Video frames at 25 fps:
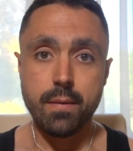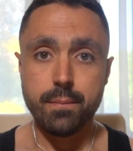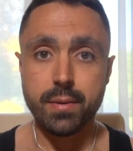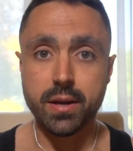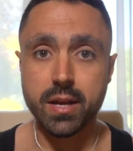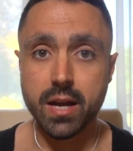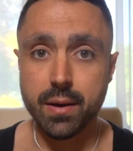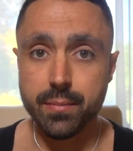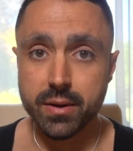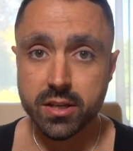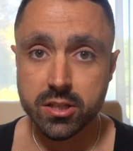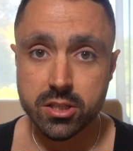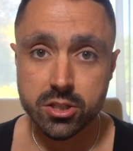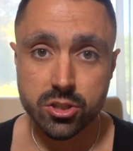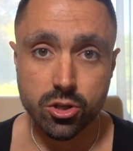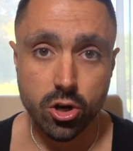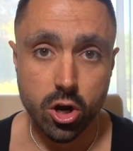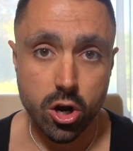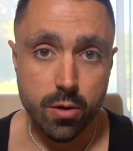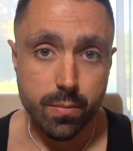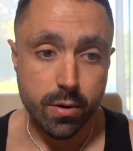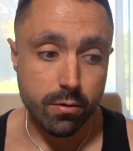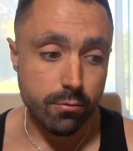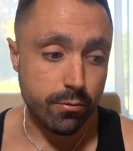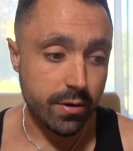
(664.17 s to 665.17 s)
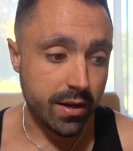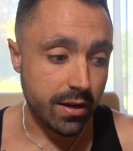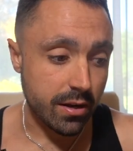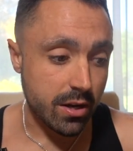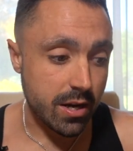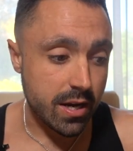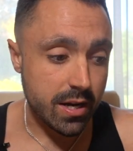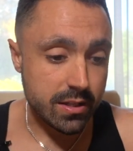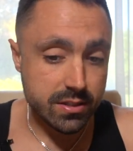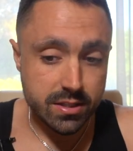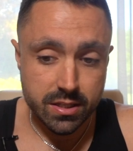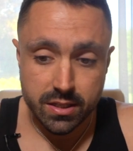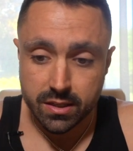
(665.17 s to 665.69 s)
becoming sober,
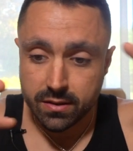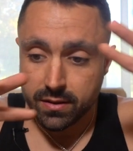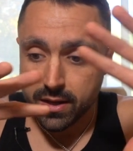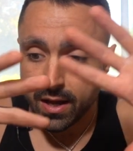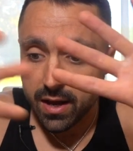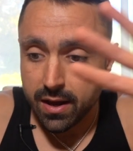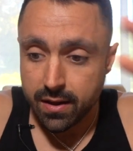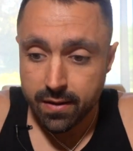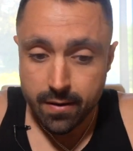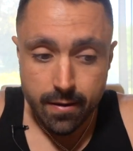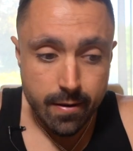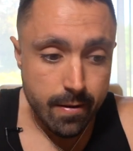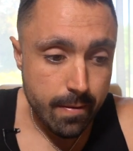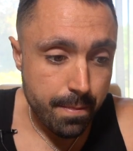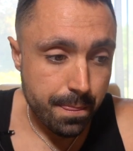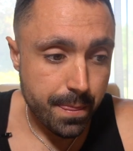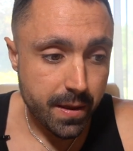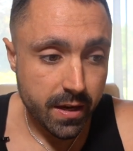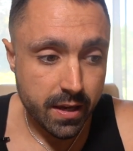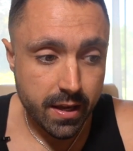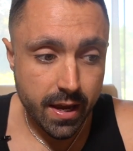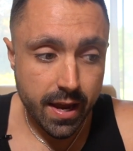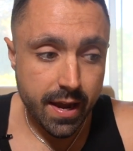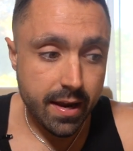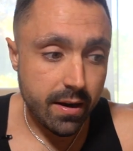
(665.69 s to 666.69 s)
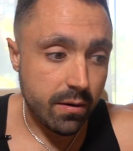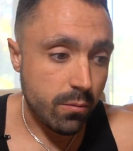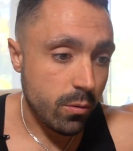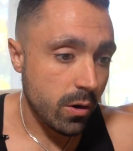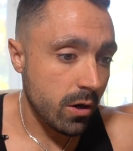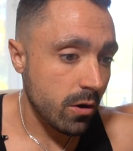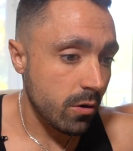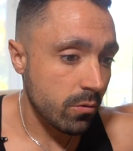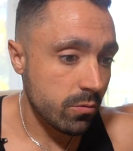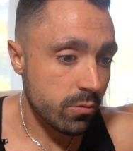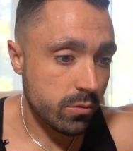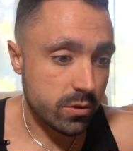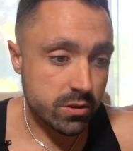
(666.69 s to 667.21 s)
realizing that the gang
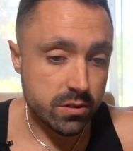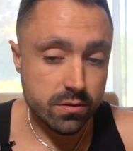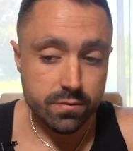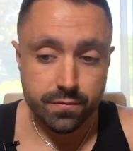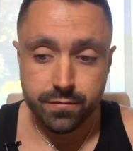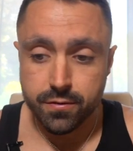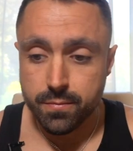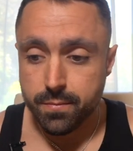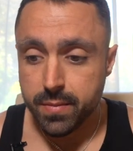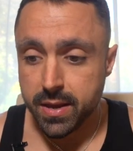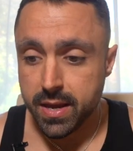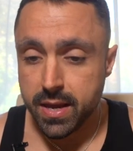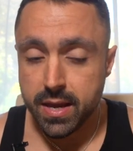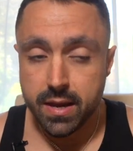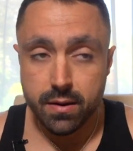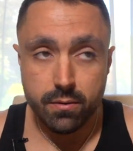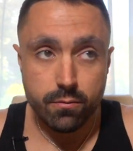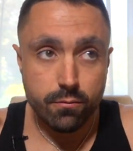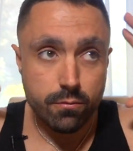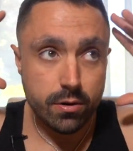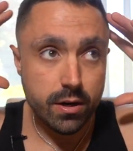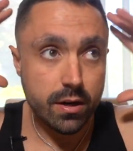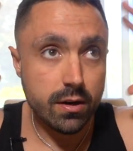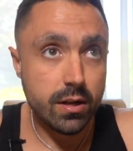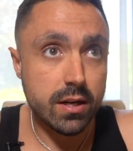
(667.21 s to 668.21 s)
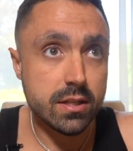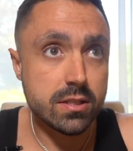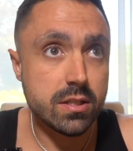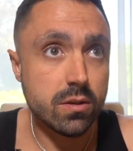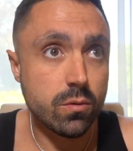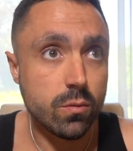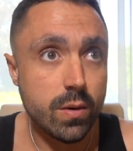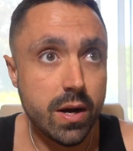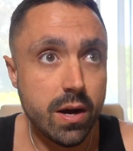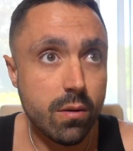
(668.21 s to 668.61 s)
world wasn't for me and realizing,